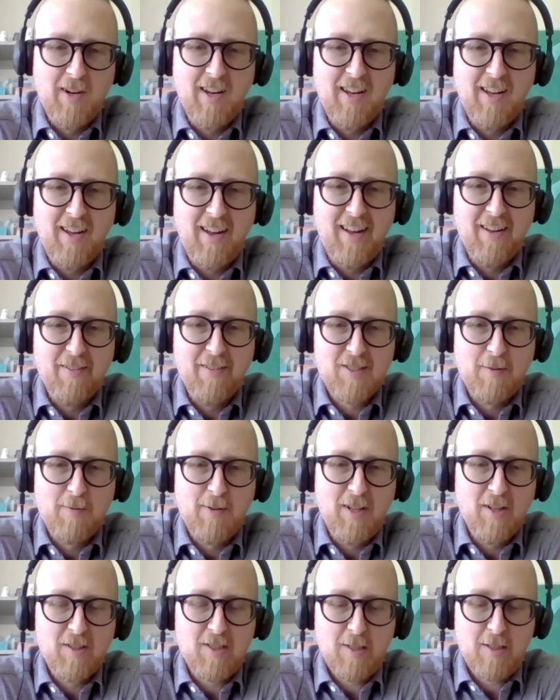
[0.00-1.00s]
I have
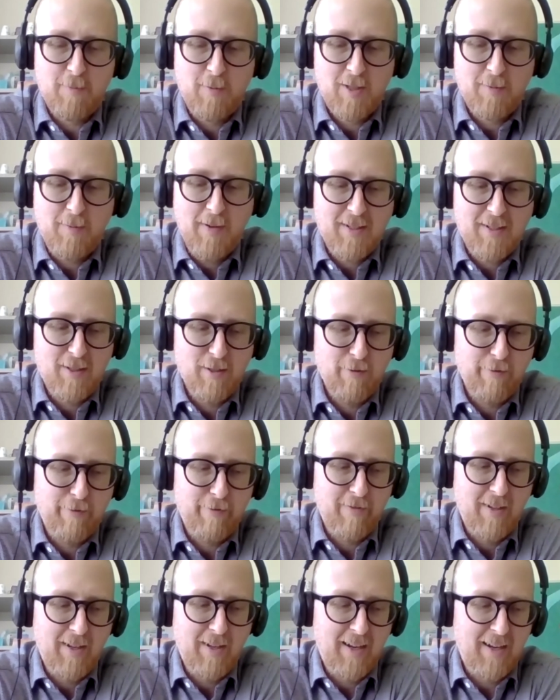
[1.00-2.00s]
somebody else's perspective
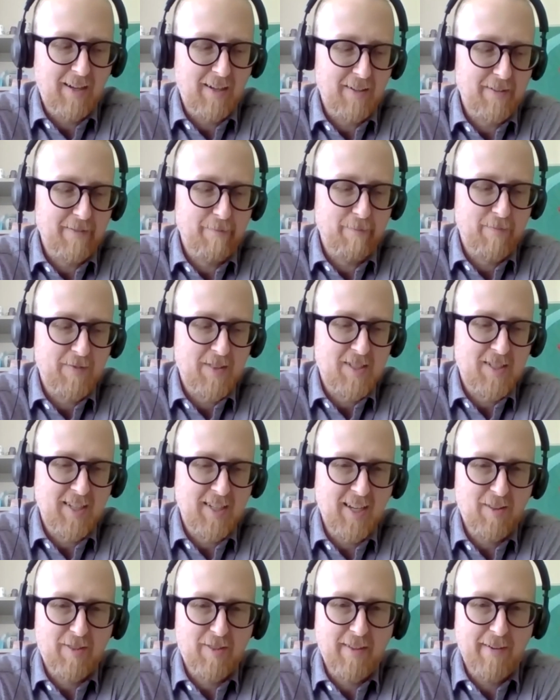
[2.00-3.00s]
to
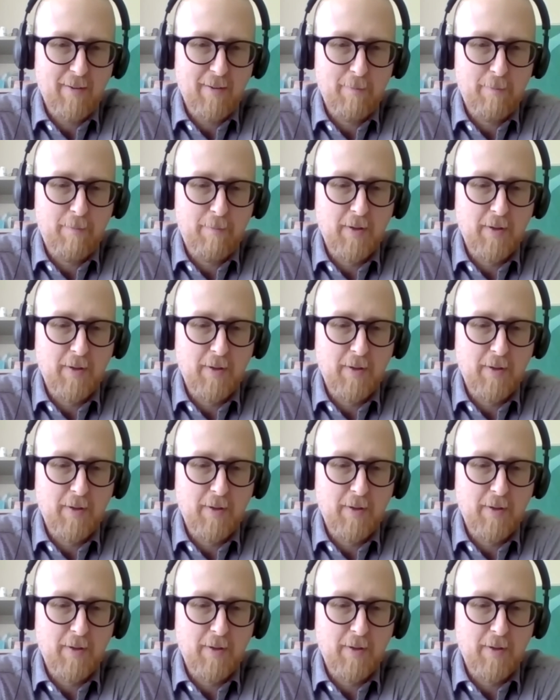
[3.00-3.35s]
get there.